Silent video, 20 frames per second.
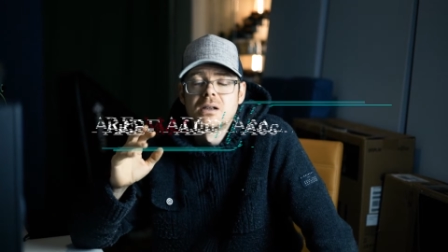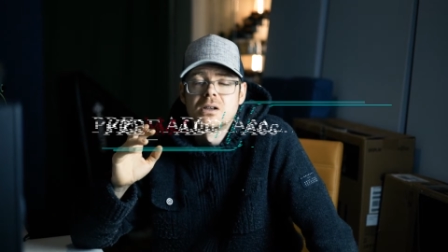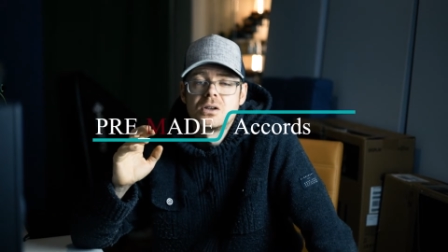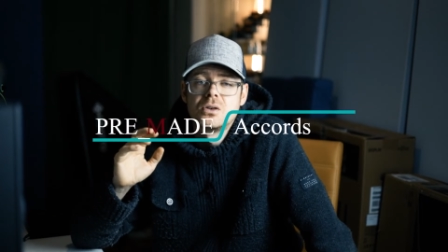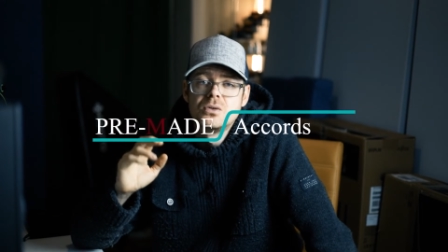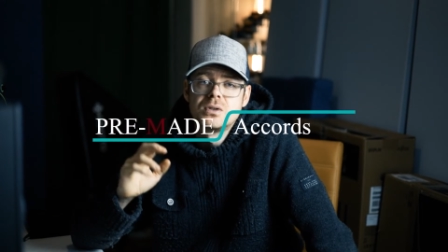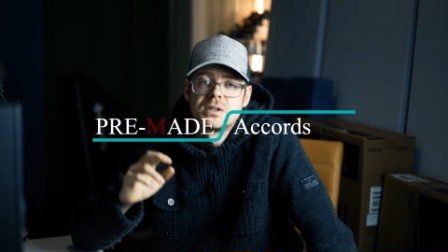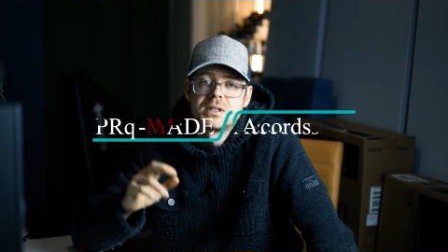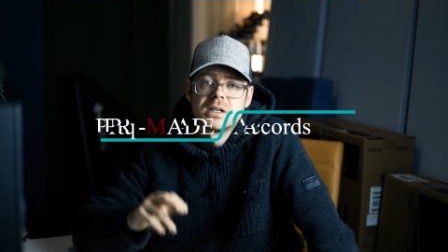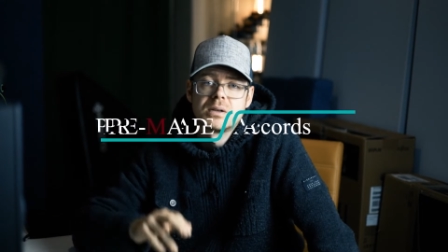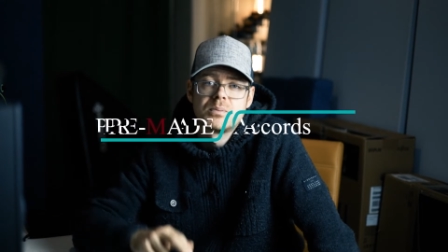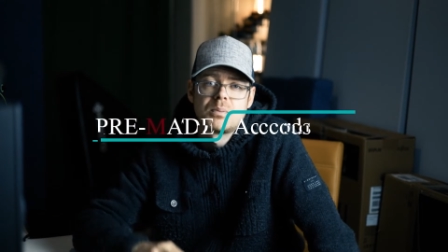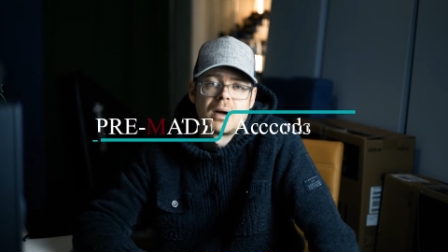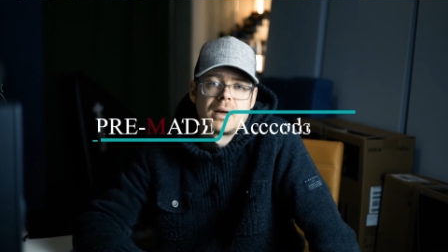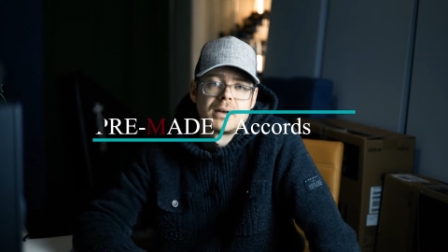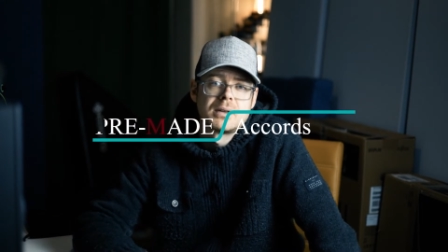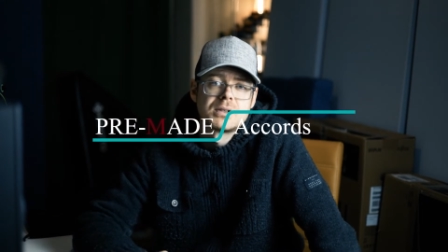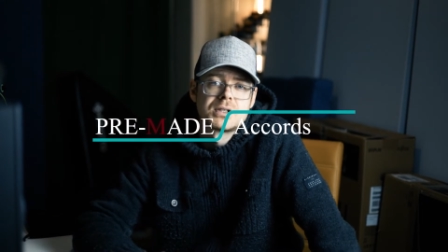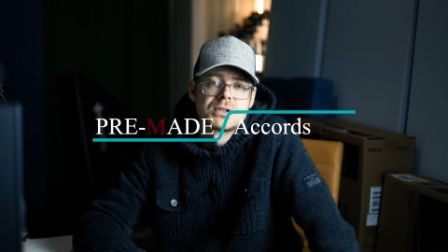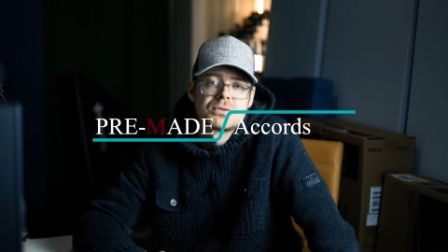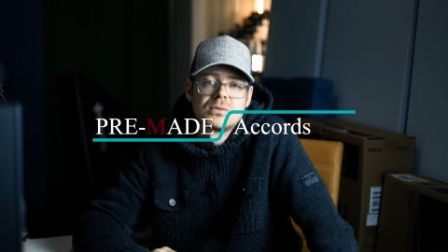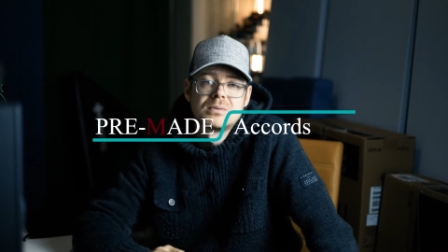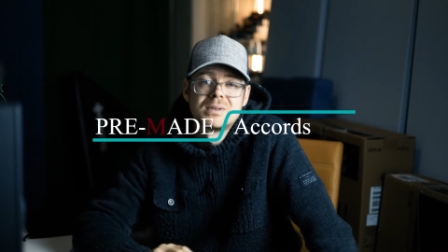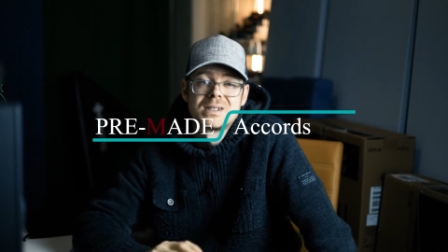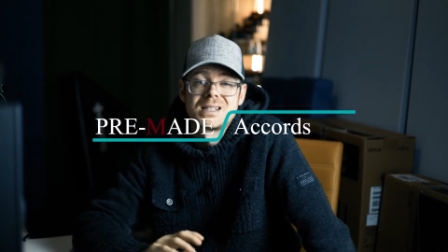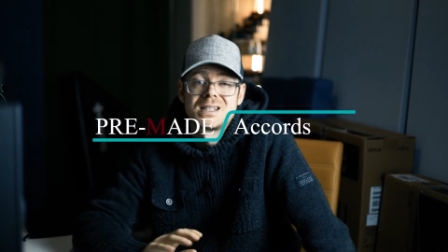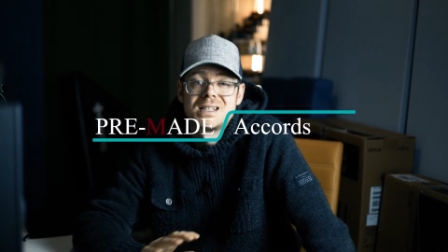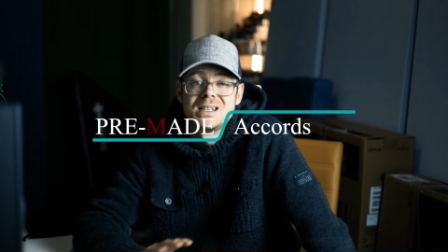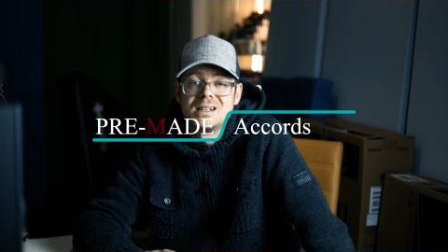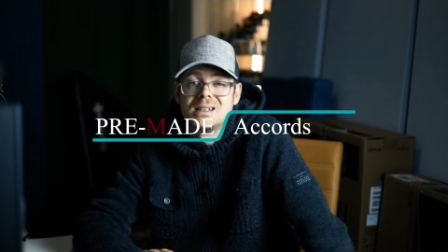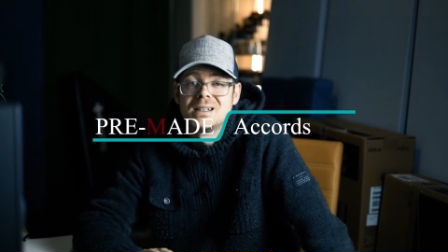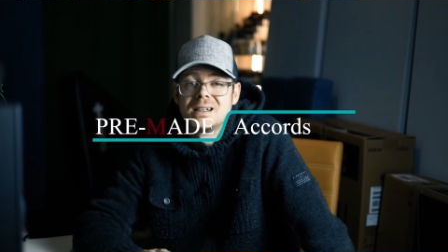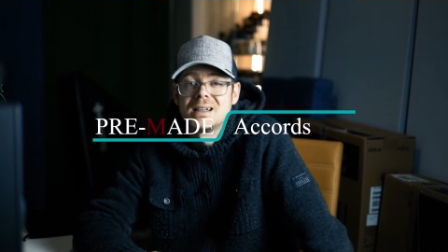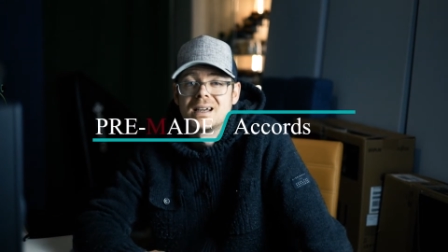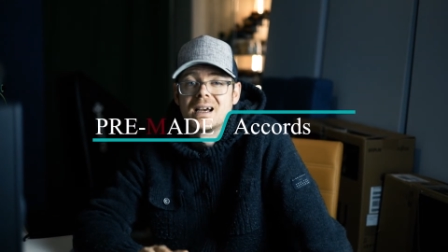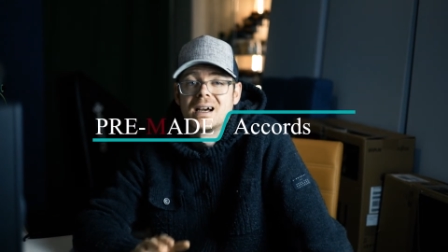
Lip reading: acoustic panels from the ceiling,